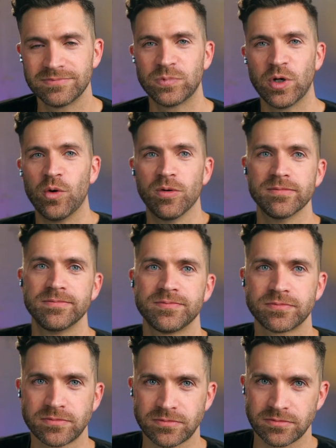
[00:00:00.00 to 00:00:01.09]
go home.
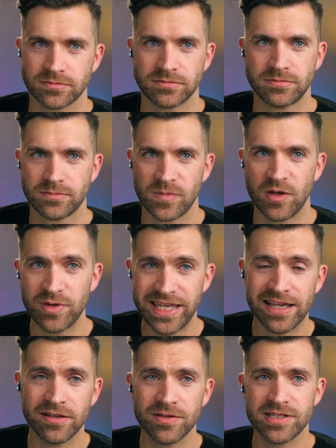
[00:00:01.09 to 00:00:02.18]
If we
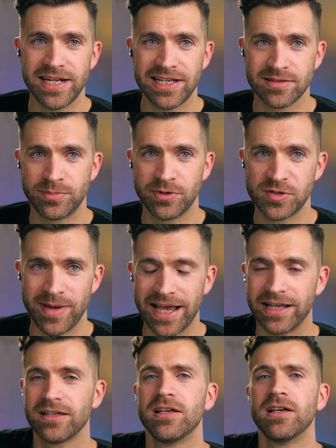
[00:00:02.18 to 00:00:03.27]
can't learn to take some
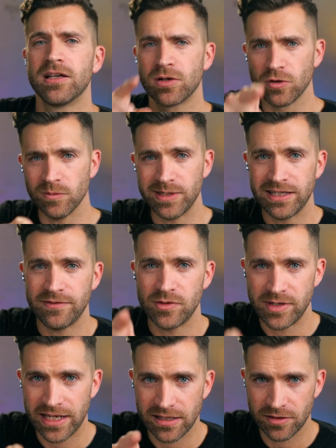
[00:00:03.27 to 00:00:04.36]
pushback, Colby, if you
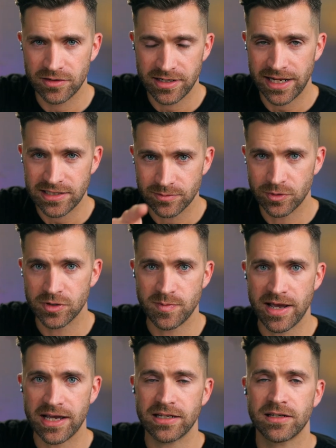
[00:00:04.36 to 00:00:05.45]
can't learn to take some
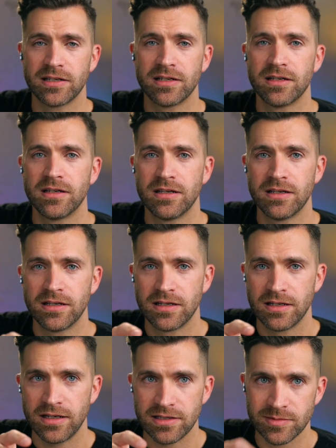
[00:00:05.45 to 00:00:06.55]
pushback,
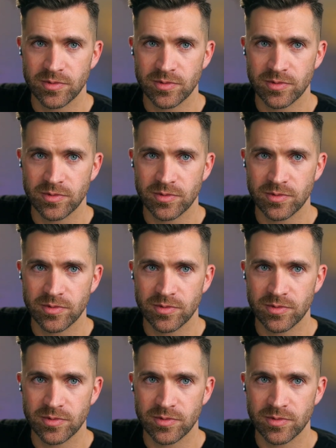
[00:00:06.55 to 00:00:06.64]
some